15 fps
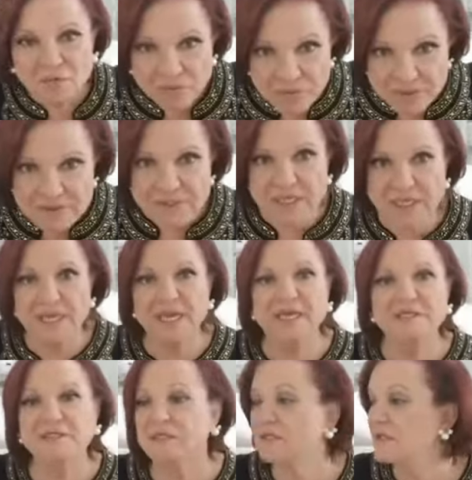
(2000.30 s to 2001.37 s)
with the
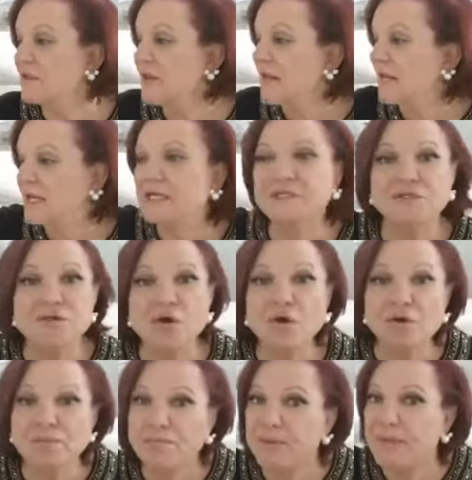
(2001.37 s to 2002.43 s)
laser. It's
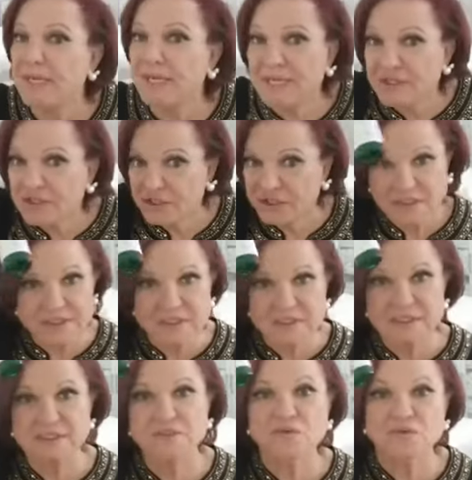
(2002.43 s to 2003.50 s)
not bleaching, this
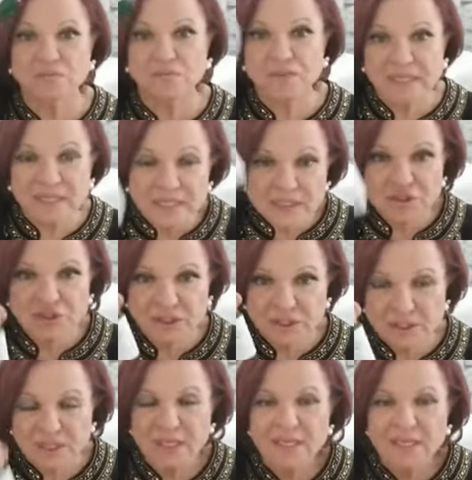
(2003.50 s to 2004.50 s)
is not bleaching.